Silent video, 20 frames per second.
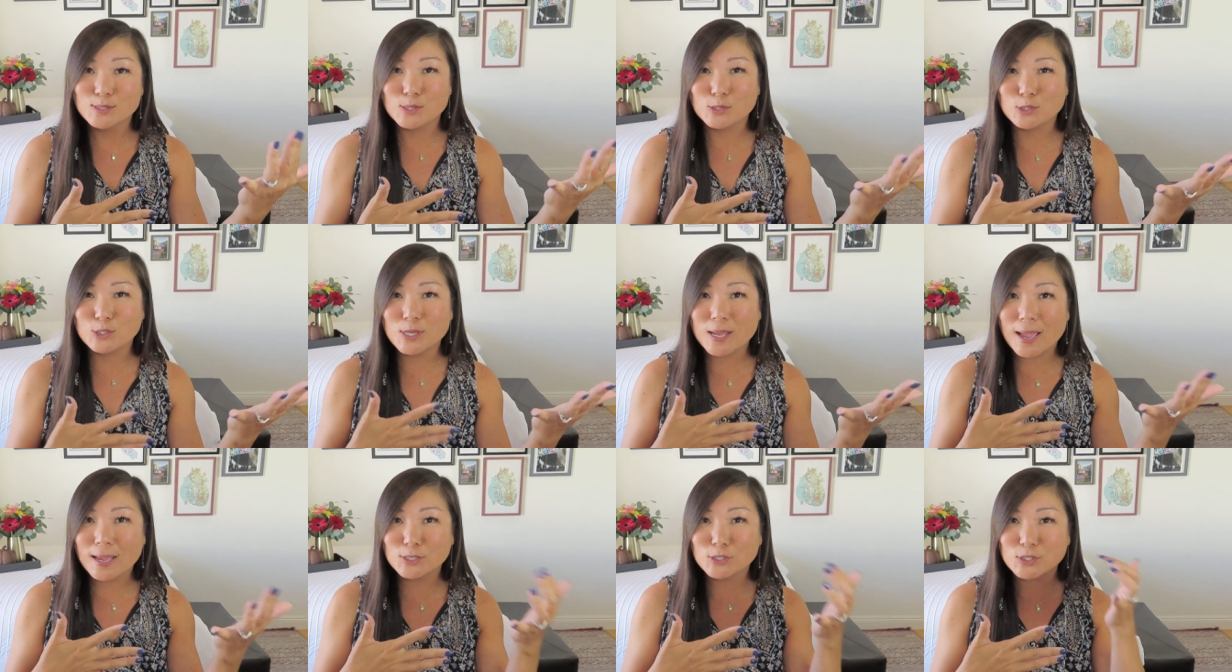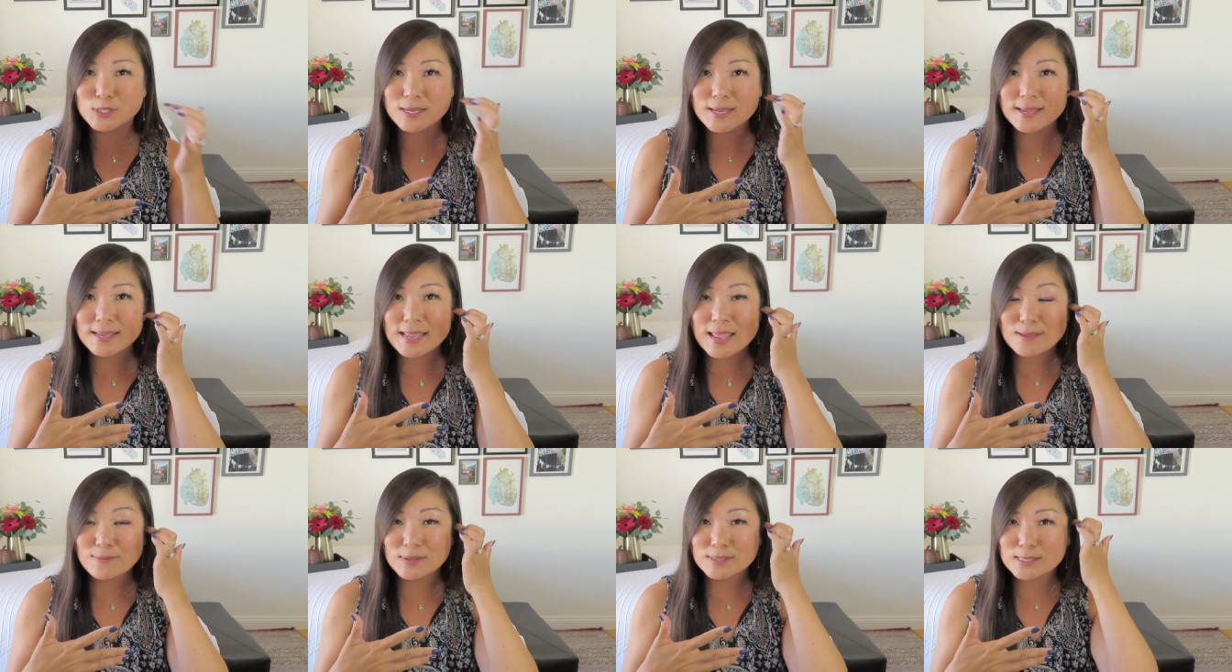so she actually
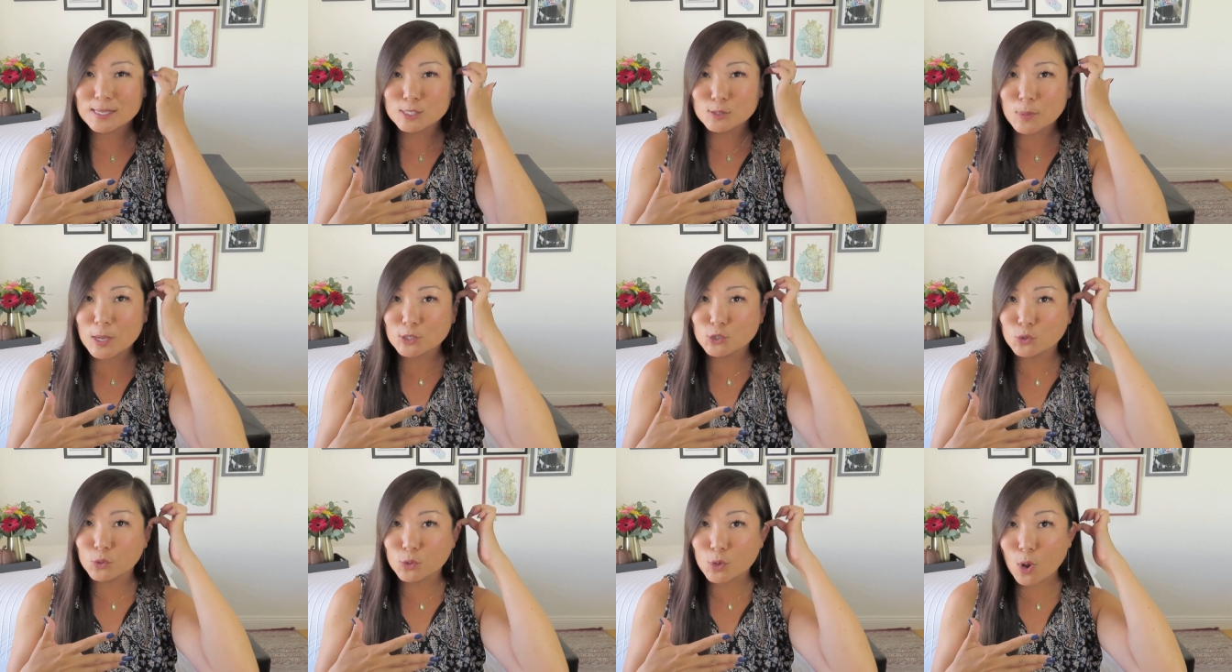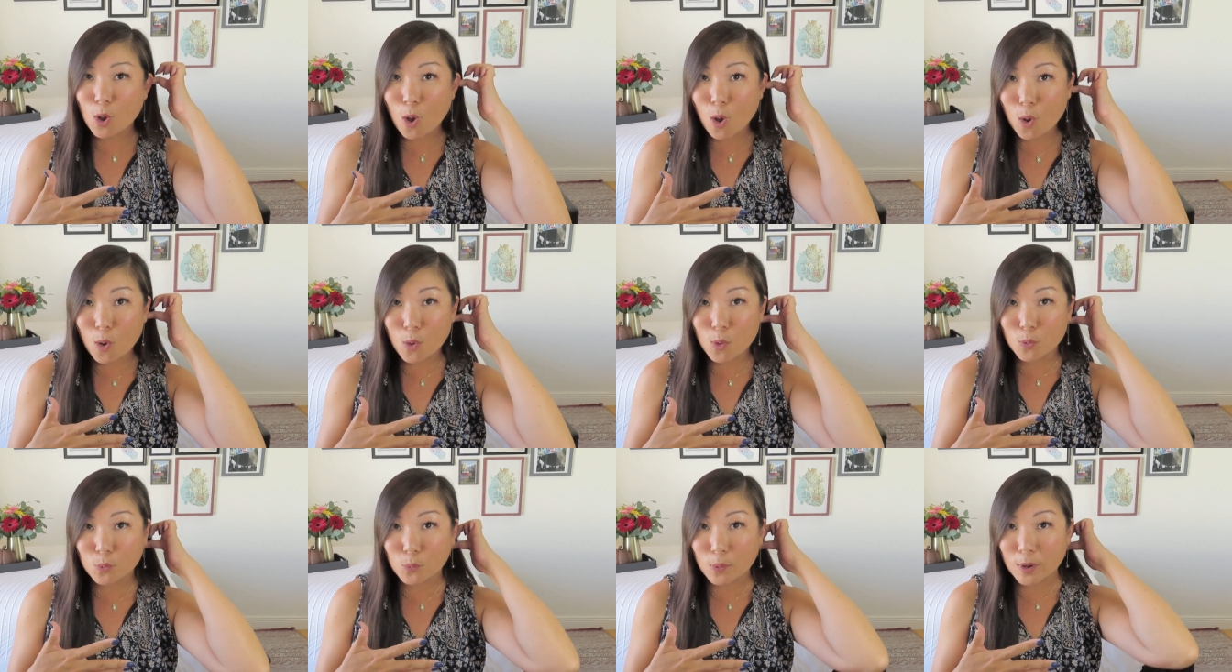gave us a special
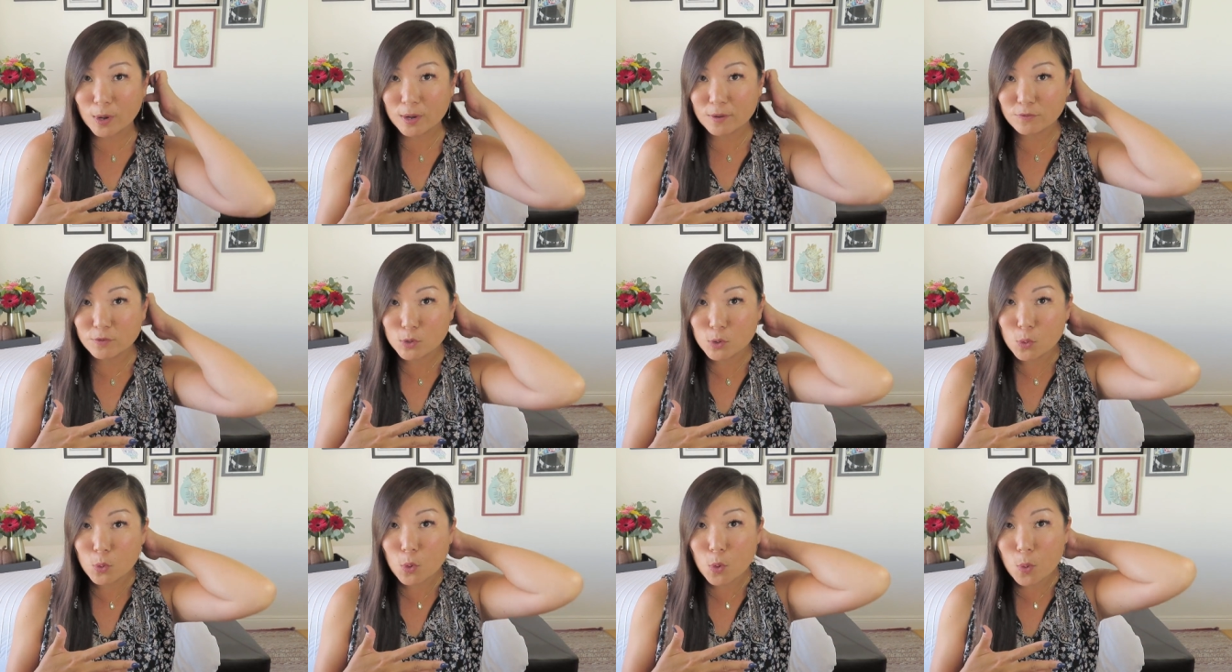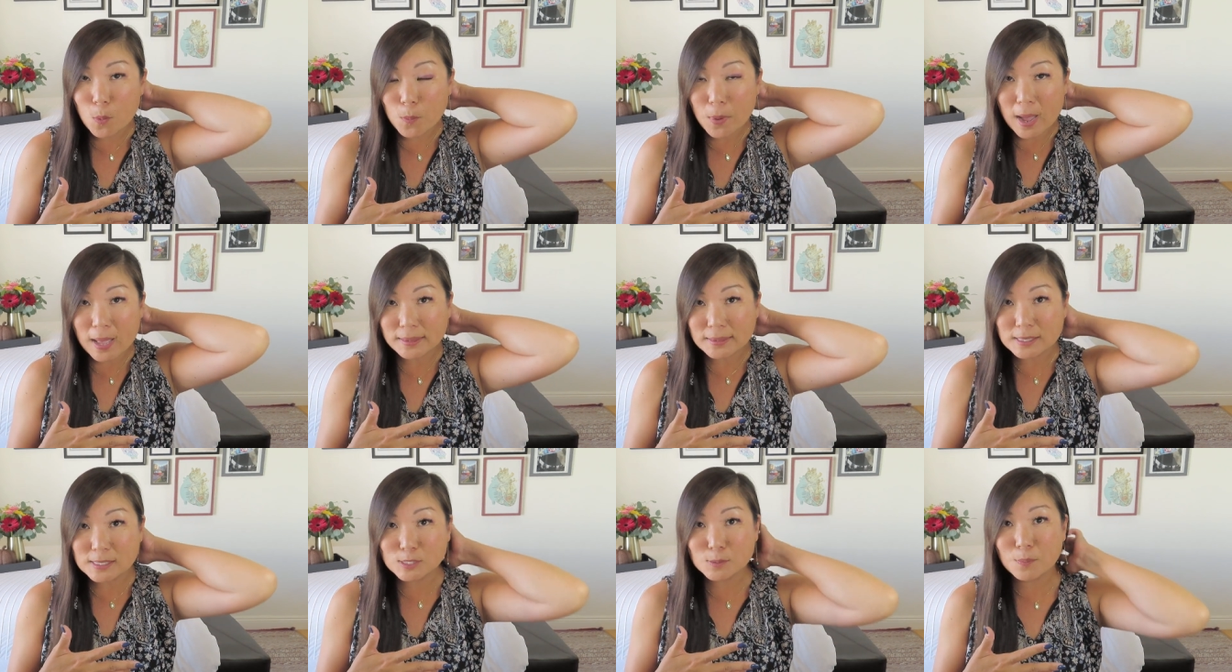code where if you
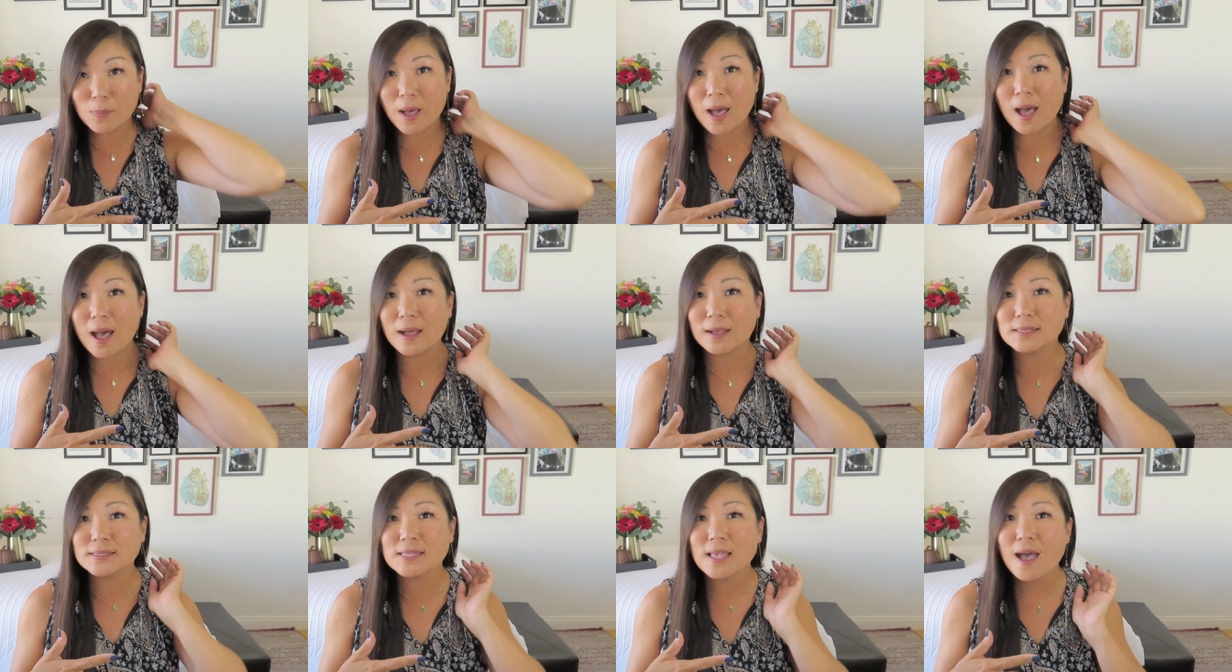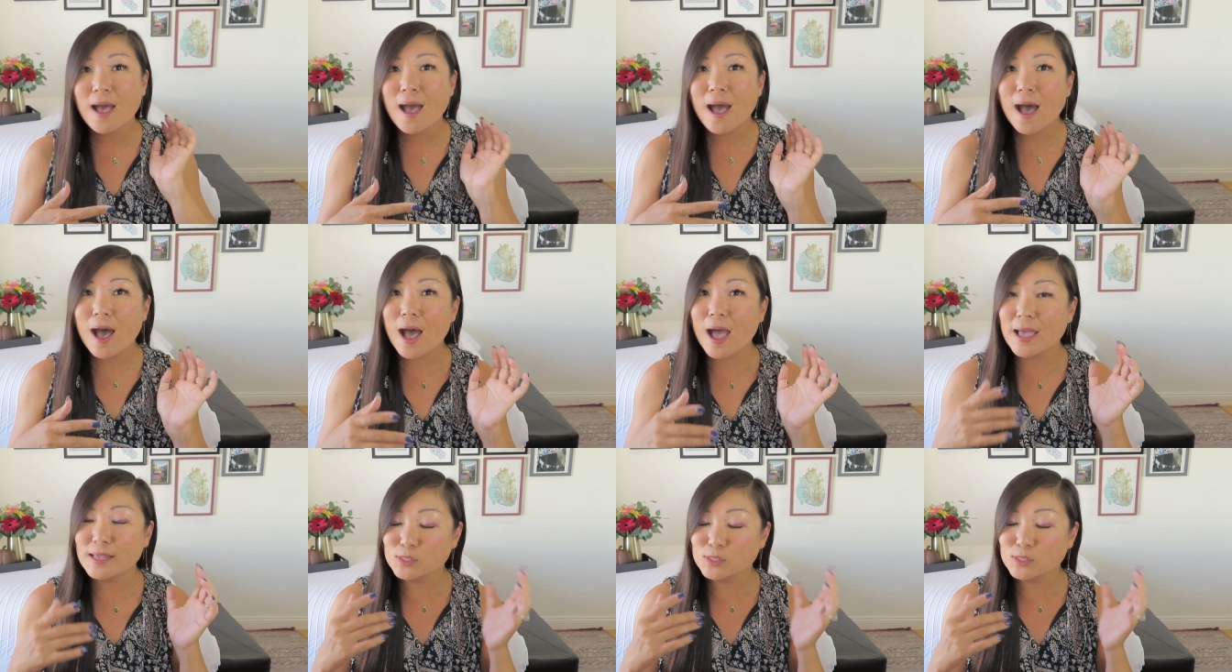bought this box uh,